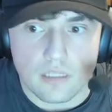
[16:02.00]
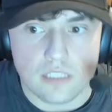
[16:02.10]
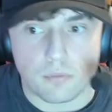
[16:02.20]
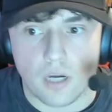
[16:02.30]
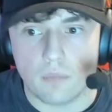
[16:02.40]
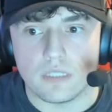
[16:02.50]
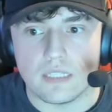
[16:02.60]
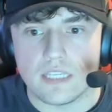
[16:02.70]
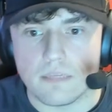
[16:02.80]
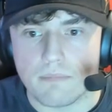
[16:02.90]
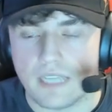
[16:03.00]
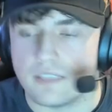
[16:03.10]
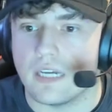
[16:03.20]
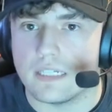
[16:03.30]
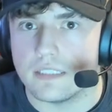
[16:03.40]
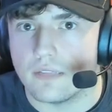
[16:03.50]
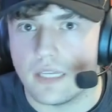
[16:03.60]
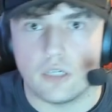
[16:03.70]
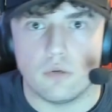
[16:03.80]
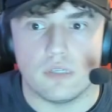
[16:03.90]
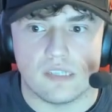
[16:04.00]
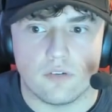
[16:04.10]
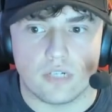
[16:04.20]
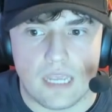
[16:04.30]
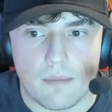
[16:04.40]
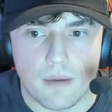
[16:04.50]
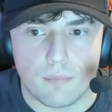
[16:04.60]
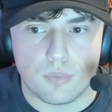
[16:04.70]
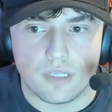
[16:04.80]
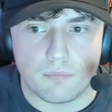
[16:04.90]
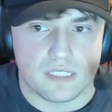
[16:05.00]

is probably the best idea Lego has ever came up with,